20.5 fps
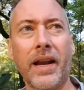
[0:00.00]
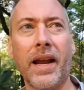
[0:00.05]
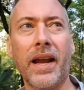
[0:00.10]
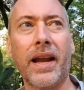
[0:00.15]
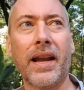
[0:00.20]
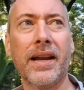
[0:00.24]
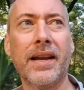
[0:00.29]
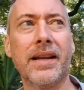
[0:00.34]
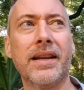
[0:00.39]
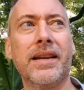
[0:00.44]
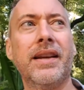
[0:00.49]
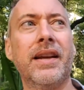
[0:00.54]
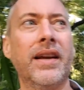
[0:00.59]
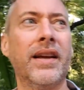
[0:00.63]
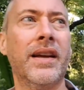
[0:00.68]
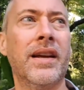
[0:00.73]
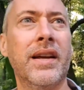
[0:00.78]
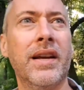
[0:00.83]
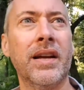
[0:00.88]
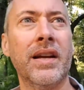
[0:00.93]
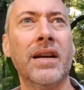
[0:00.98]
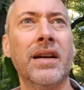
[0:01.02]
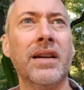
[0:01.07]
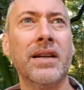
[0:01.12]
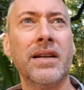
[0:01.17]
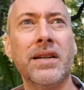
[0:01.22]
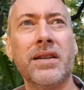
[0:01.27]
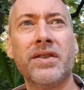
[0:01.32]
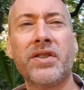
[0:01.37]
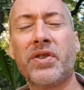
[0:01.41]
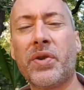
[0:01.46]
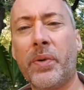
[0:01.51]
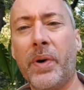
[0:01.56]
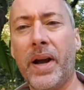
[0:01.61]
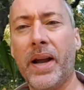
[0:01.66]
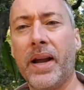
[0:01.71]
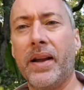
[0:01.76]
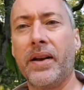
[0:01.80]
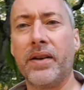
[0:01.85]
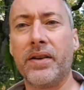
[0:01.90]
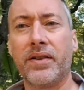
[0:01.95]
a
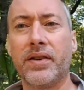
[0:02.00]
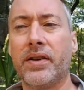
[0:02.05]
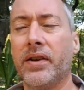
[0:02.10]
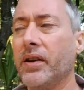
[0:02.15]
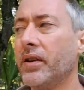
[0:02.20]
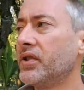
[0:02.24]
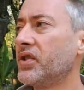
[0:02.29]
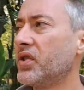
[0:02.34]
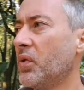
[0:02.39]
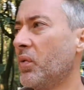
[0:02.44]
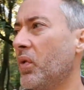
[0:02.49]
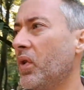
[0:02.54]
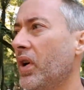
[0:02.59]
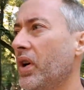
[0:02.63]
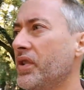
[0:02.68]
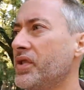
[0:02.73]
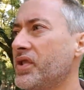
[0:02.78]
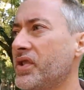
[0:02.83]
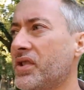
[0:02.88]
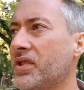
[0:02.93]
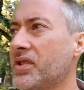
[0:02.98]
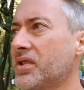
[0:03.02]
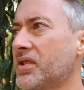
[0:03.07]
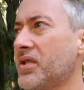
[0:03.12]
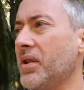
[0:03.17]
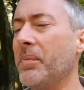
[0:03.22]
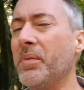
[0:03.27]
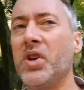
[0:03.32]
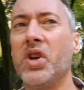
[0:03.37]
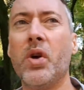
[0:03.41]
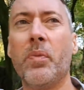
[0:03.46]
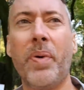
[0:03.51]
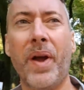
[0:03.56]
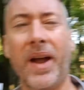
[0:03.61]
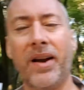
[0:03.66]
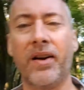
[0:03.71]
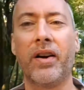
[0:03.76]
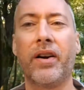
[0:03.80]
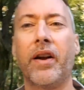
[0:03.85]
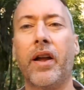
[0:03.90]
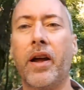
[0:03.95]
trend towards some new
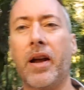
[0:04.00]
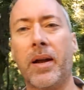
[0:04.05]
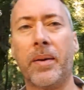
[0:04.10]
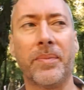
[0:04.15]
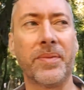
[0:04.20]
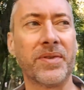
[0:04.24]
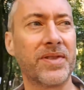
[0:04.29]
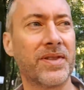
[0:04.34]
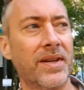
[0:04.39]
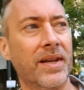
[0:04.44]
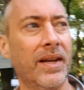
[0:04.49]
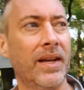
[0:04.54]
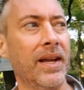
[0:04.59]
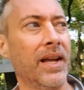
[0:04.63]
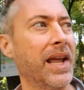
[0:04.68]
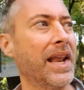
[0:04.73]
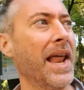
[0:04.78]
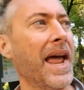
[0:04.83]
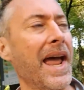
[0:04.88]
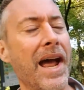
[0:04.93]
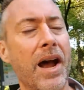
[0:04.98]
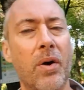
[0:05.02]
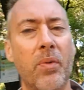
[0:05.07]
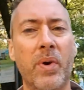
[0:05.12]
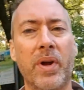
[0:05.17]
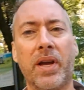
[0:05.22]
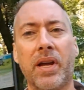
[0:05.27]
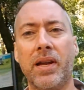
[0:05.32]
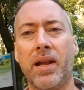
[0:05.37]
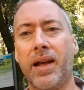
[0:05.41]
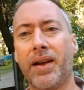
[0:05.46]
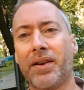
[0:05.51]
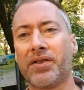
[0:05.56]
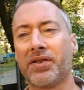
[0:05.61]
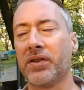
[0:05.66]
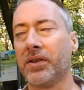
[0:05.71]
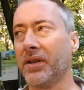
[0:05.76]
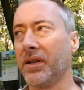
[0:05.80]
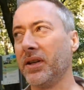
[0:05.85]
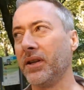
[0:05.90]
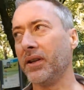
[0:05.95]
paradigms in how we can
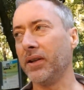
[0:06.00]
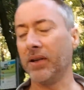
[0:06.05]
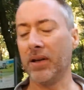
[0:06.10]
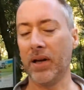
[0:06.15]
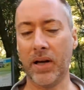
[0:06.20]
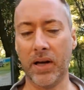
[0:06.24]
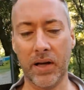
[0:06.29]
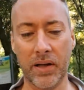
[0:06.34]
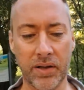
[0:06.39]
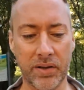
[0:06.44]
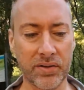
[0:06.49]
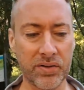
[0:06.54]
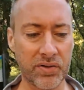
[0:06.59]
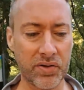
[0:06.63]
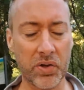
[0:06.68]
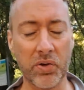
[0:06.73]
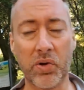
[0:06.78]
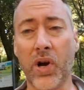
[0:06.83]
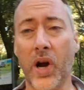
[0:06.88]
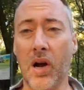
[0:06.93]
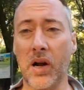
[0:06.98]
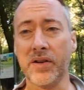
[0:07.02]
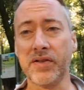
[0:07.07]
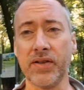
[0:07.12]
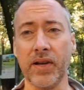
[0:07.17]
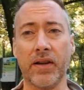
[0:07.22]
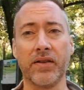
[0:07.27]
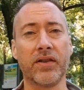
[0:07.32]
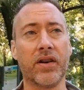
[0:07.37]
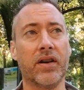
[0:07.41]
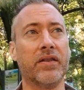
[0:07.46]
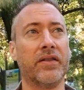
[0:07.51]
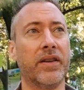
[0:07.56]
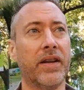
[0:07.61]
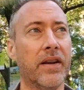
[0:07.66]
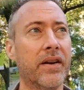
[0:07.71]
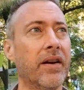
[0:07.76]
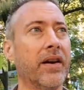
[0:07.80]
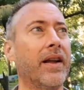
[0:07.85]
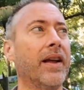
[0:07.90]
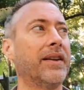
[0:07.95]
actually do content on the
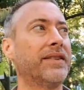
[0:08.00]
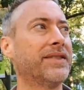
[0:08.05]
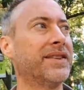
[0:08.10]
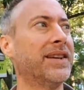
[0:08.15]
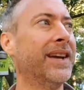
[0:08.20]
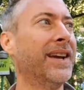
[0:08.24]
internet.